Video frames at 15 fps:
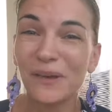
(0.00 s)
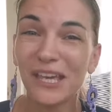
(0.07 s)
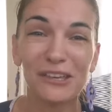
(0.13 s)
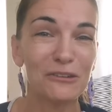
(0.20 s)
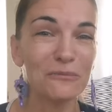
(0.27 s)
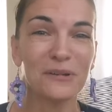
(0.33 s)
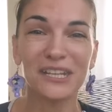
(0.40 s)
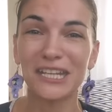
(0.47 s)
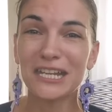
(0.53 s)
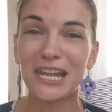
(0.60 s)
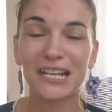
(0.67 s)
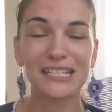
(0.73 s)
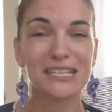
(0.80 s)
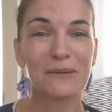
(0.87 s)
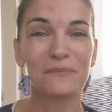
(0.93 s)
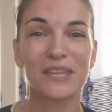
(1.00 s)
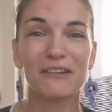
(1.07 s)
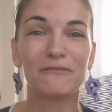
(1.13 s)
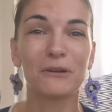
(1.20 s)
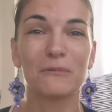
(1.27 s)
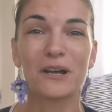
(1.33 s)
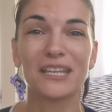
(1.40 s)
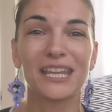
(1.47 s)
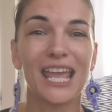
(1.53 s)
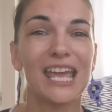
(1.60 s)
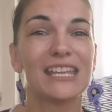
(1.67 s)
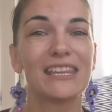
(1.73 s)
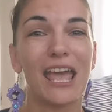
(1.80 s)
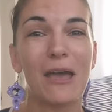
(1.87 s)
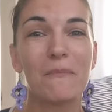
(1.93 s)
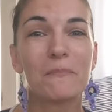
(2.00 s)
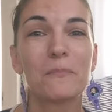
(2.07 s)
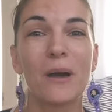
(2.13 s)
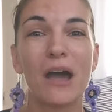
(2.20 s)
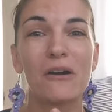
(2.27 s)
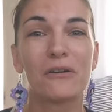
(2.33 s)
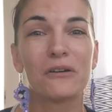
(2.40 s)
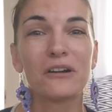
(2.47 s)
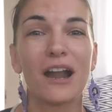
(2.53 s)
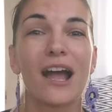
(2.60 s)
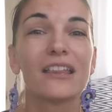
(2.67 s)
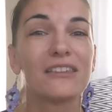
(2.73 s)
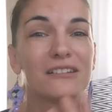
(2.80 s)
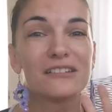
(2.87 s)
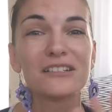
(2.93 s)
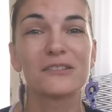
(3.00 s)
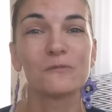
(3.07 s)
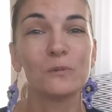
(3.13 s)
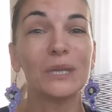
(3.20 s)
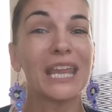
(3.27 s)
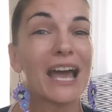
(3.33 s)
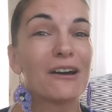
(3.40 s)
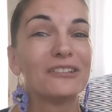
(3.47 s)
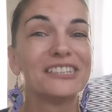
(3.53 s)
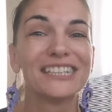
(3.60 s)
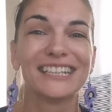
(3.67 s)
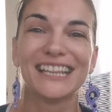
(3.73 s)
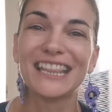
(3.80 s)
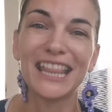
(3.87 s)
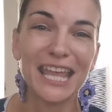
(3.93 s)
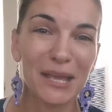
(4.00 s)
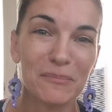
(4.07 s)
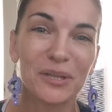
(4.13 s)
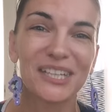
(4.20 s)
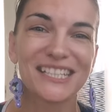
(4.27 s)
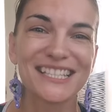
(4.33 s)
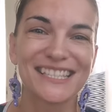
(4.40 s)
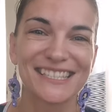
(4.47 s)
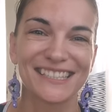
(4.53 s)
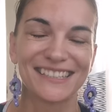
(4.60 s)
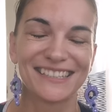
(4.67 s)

be human and accept everyone and empower others without labels.